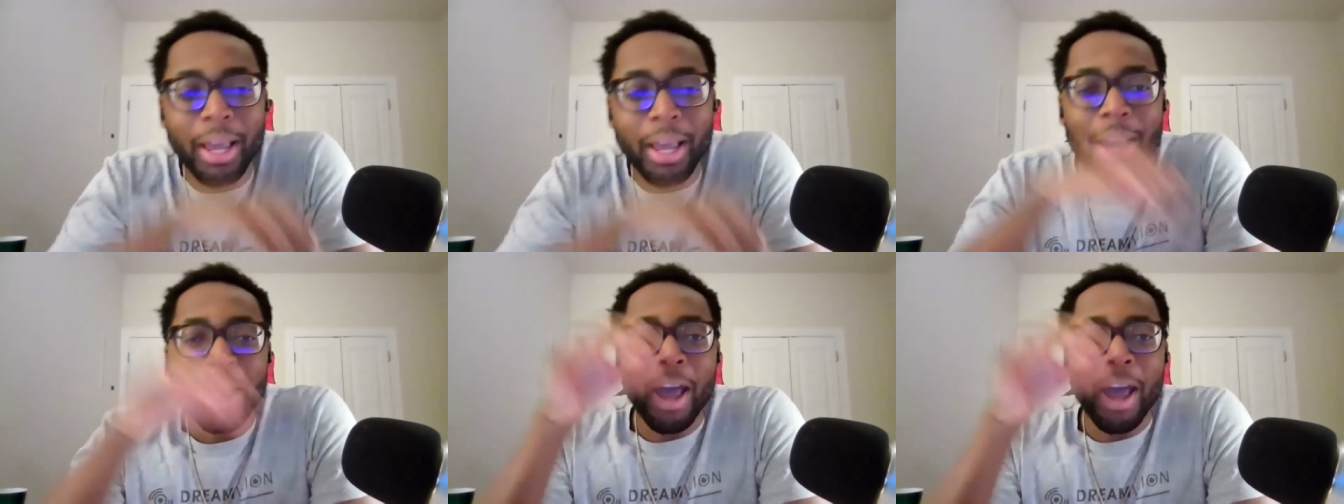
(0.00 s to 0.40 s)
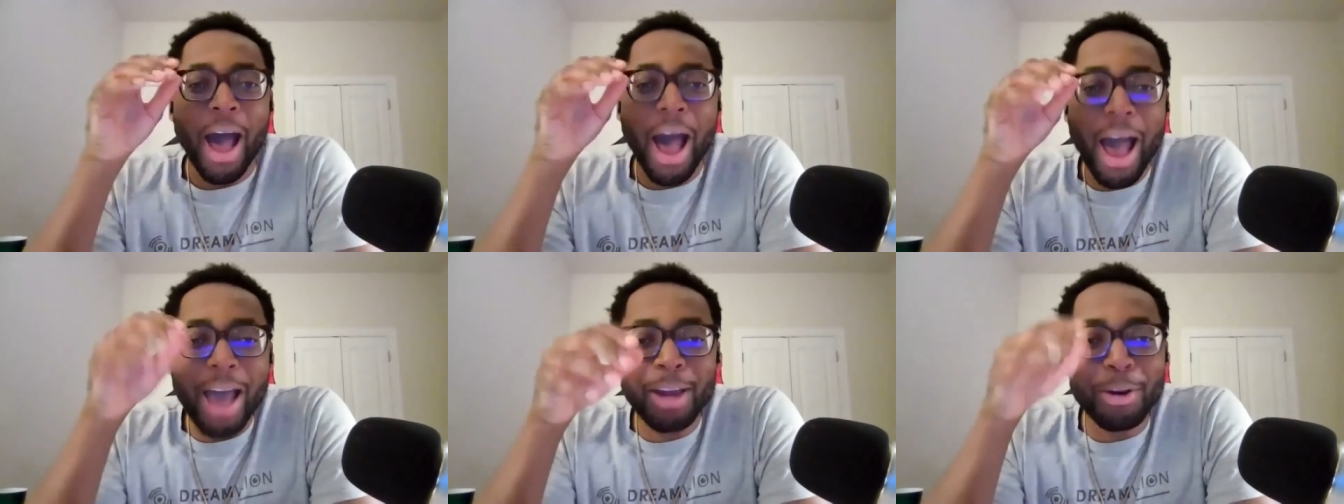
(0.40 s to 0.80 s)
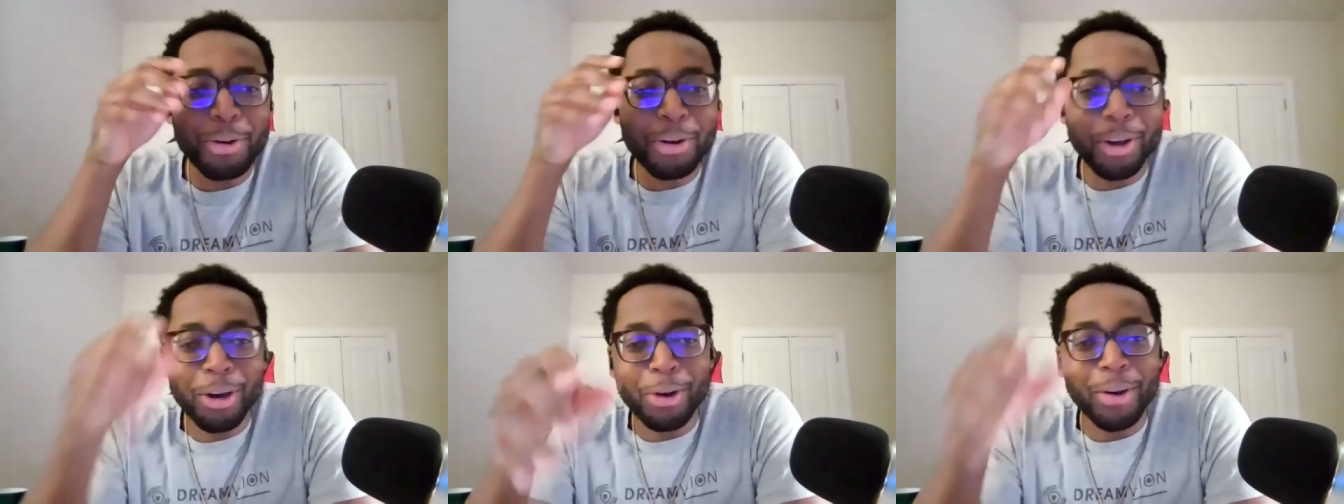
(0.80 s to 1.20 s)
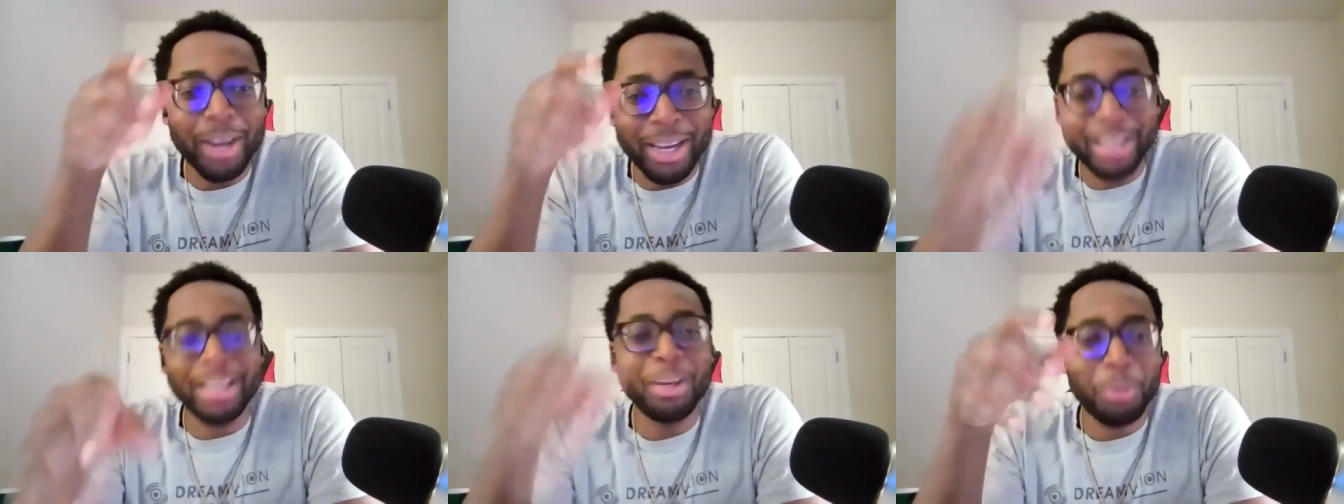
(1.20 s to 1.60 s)
Like, I don't go
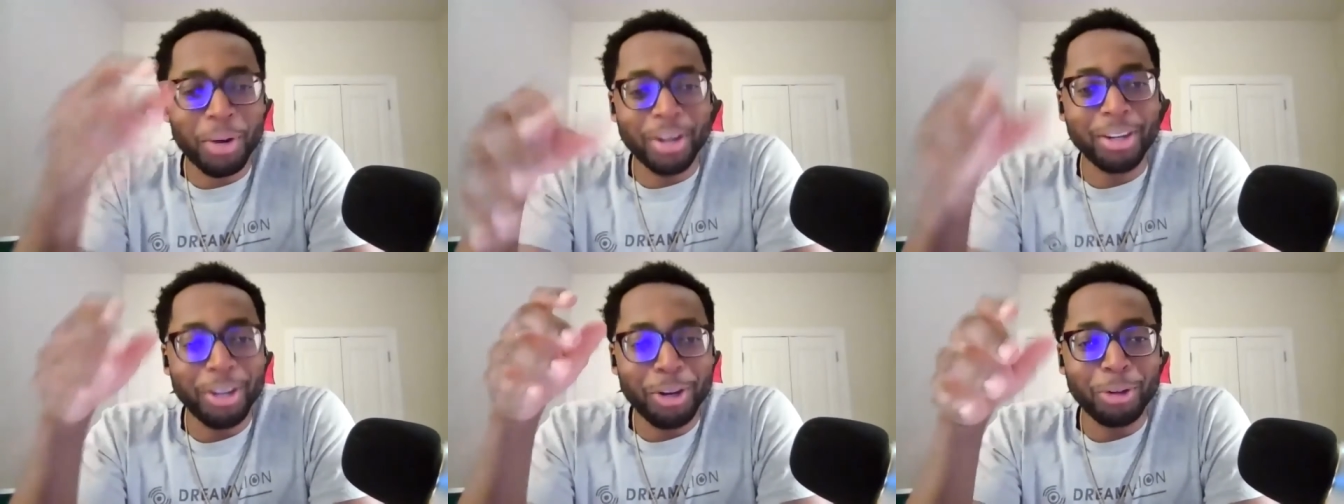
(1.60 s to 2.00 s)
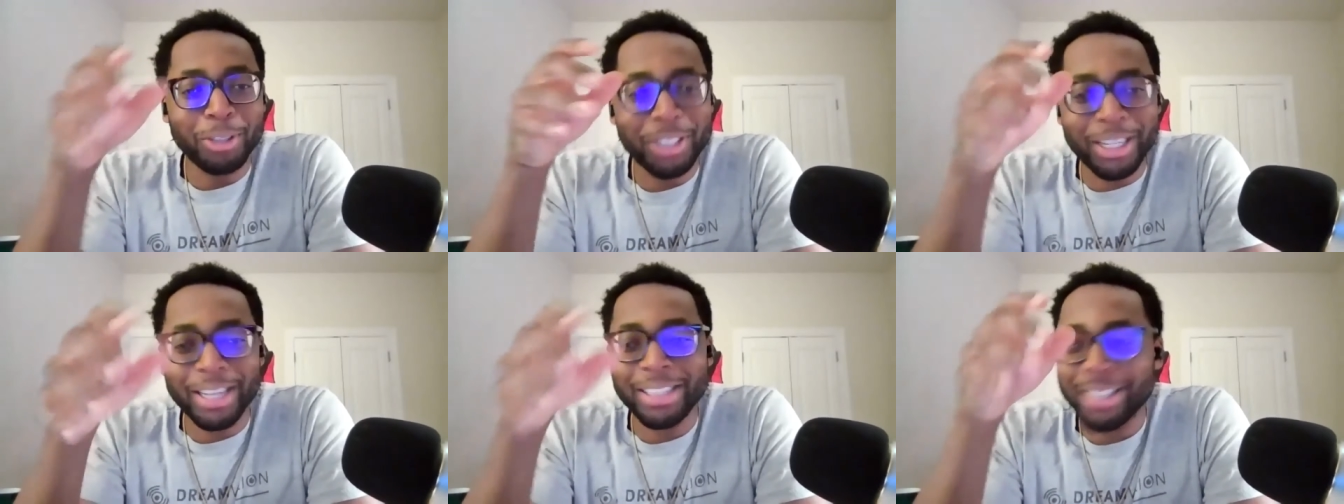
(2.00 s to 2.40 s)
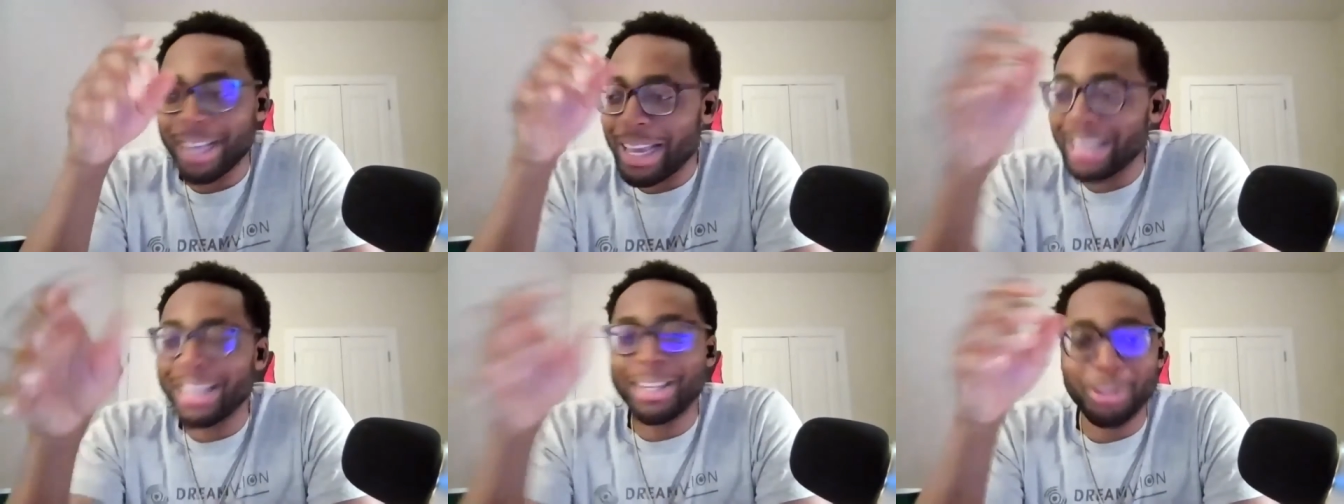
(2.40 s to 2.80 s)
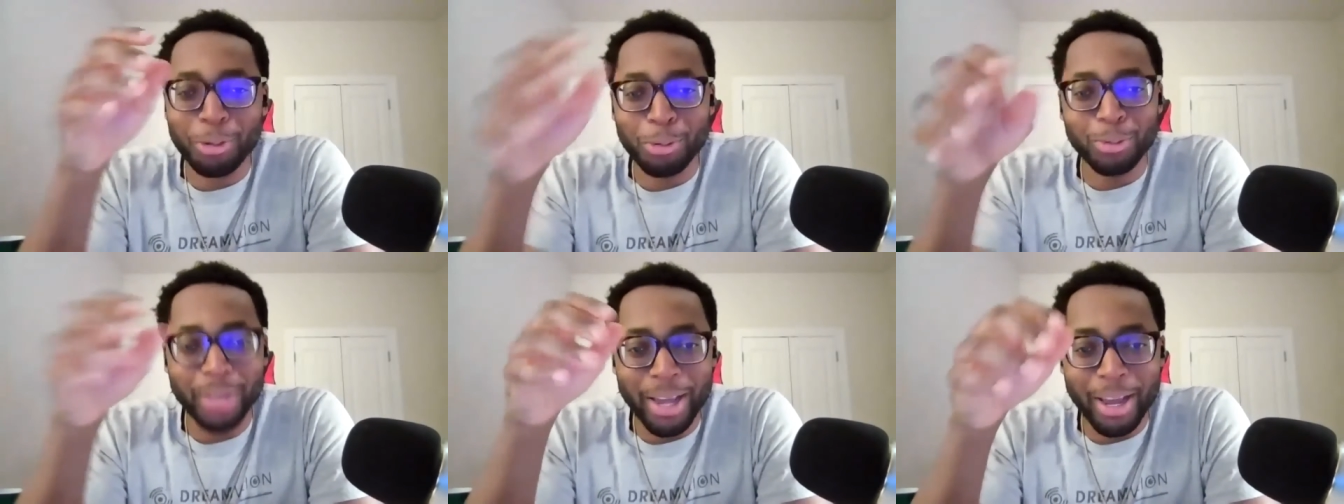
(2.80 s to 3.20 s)
anywhere to go chase any
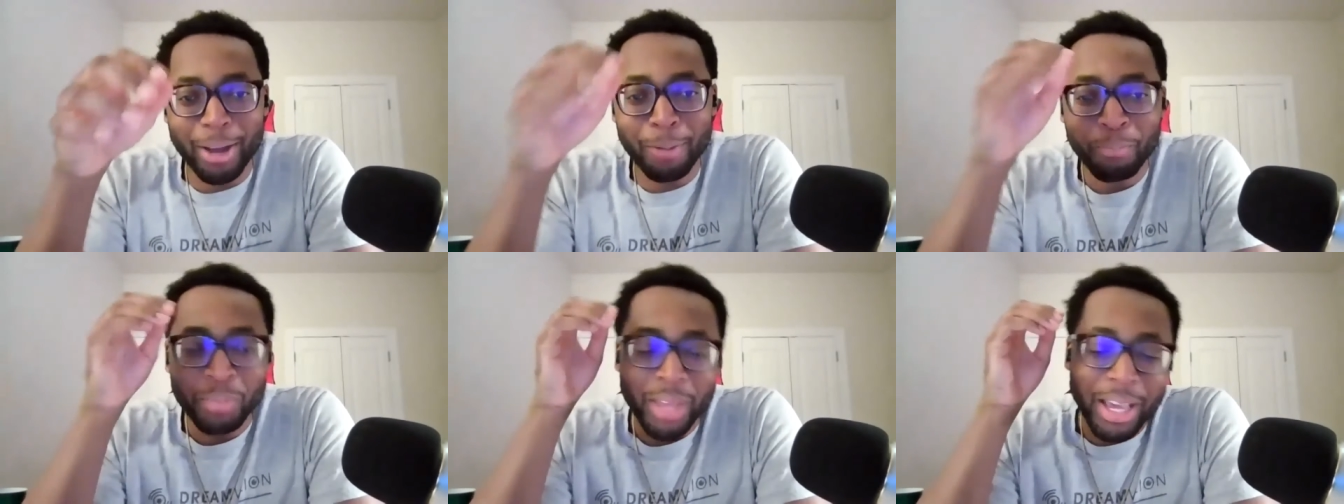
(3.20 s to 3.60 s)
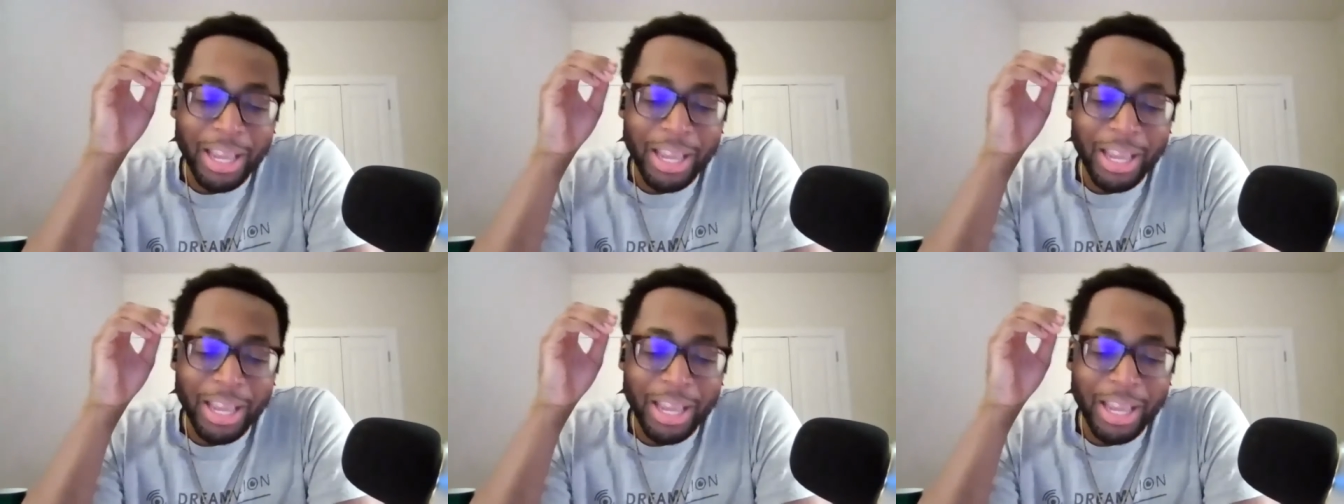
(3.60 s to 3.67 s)
dude down.